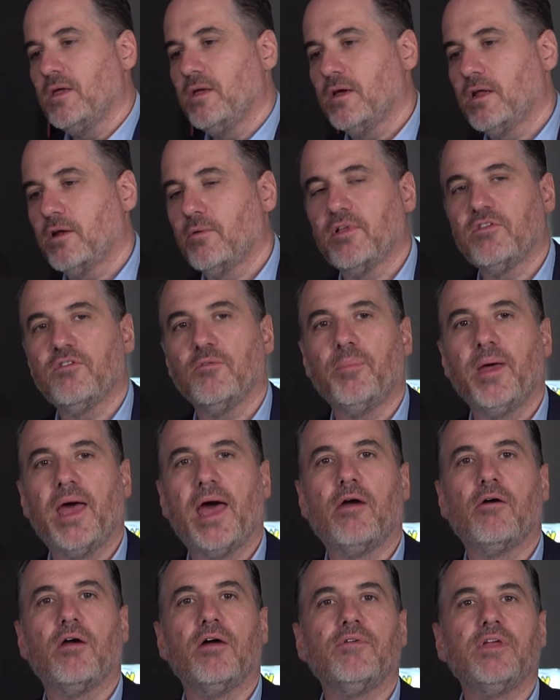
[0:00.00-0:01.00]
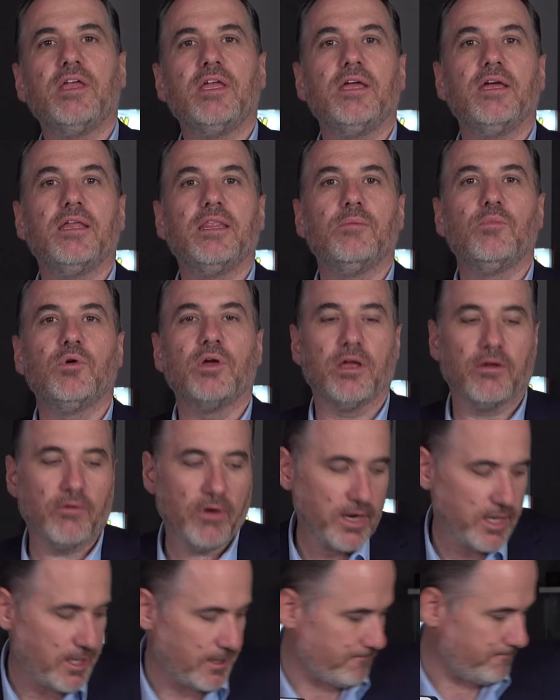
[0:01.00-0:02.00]
I'm going to run some power over here and then we'll get
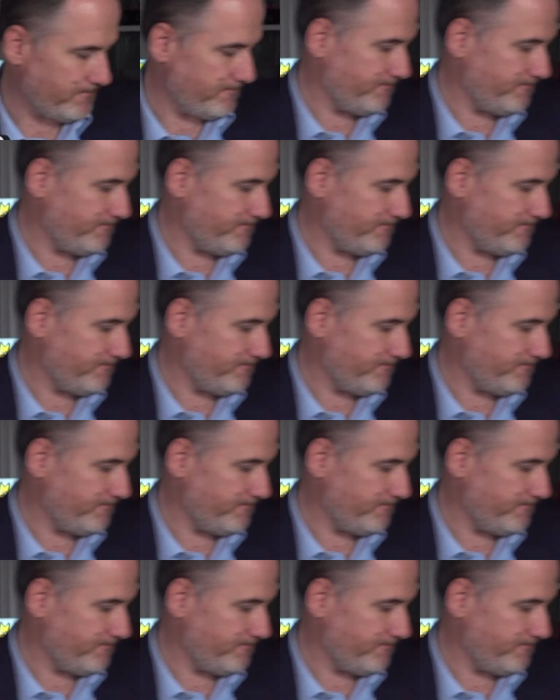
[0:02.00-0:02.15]
cracking.